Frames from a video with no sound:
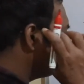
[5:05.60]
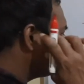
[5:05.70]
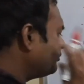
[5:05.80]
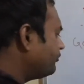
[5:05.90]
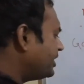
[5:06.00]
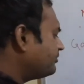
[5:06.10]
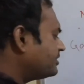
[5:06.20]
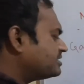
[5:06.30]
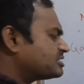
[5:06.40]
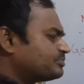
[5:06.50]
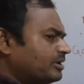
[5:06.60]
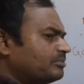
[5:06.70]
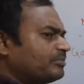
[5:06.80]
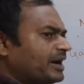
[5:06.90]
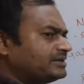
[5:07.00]
Whenever the
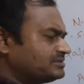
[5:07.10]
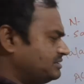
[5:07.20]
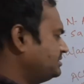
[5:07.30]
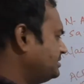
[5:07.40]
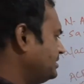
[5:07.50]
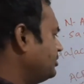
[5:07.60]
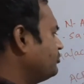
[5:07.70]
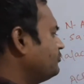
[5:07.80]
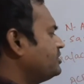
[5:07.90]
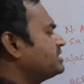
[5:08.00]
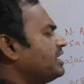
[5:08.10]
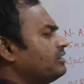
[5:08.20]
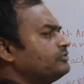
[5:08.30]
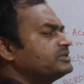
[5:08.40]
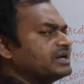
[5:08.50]
sperm binds with
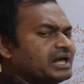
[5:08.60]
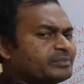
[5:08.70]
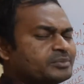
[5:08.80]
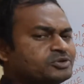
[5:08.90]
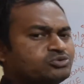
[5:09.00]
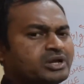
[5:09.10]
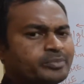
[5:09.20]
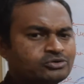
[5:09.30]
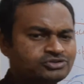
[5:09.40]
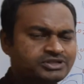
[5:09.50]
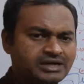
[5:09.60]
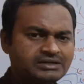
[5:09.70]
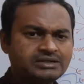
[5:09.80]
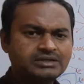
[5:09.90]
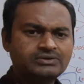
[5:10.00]
the help of the zona pellucida,
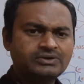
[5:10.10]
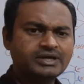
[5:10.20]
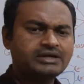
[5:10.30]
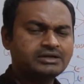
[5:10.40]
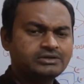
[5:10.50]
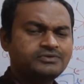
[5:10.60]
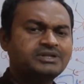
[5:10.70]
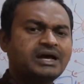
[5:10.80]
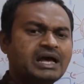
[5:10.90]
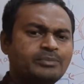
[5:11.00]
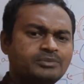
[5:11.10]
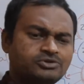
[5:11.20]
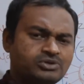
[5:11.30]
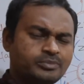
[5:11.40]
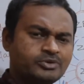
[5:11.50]
okay, with the help of the
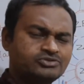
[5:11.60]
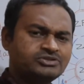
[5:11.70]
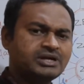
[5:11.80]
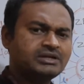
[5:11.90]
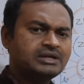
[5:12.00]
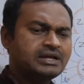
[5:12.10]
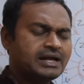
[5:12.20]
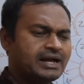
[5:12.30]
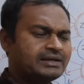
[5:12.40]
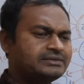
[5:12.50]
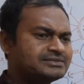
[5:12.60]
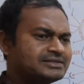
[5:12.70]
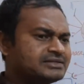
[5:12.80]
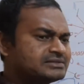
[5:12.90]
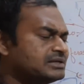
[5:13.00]
zona pellucida, and this
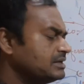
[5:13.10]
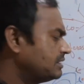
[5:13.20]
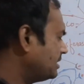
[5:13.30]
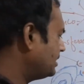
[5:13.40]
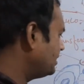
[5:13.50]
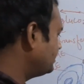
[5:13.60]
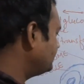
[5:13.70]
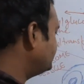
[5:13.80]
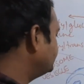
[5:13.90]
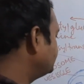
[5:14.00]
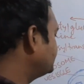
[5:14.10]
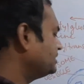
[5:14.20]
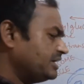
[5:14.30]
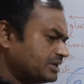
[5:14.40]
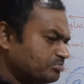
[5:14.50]
is
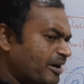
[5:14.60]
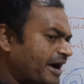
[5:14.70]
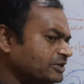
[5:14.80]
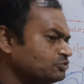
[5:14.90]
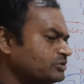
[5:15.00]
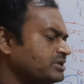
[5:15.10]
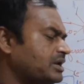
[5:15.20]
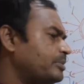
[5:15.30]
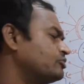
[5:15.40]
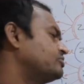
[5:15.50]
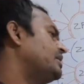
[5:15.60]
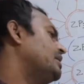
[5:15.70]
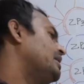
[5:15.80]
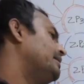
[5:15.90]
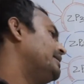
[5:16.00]
it binds to zona
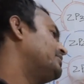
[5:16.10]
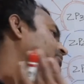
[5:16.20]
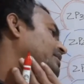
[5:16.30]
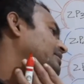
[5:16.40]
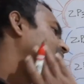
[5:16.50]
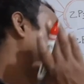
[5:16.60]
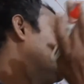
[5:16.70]
pellucida laterally.